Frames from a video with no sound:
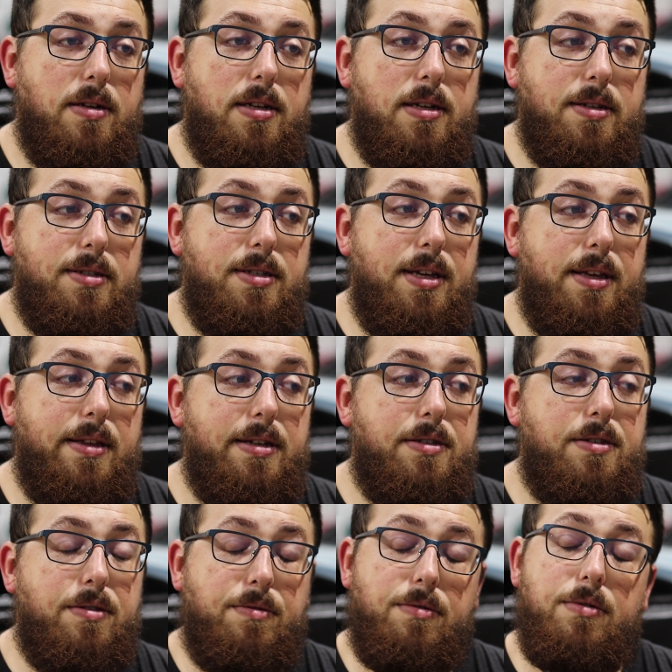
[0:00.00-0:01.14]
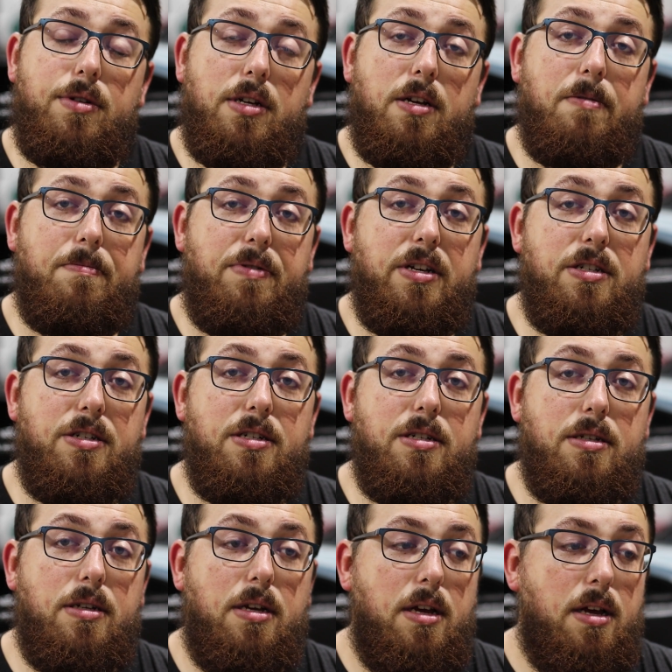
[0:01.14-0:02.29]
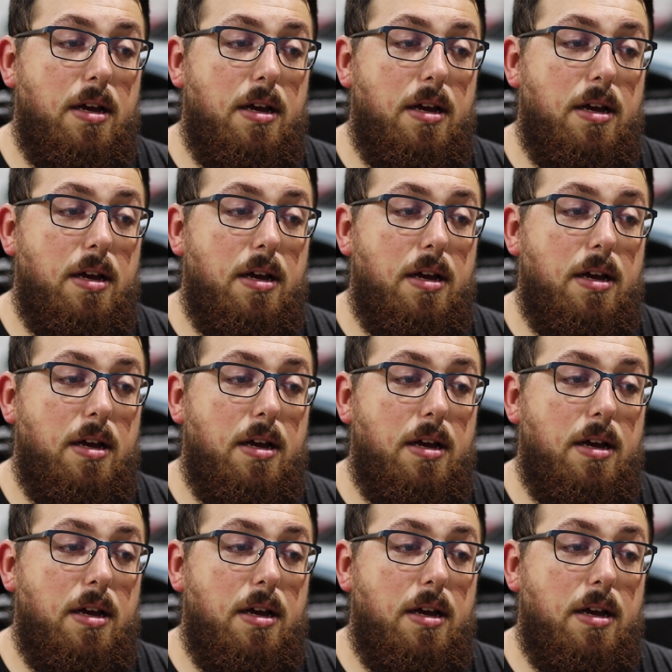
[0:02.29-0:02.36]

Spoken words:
to see this through to completion.